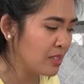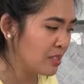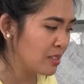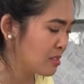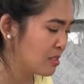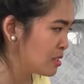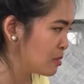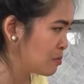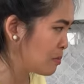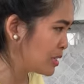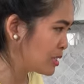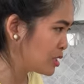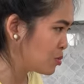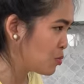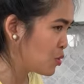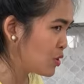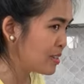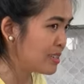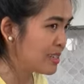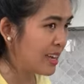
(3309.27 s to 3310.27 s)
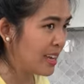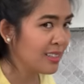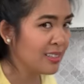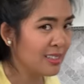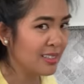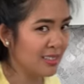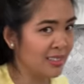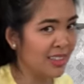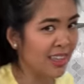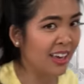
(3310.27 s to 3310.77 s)
this is much more
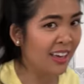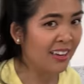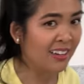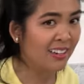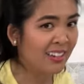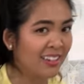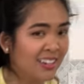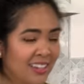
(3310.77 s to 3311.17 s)
dense than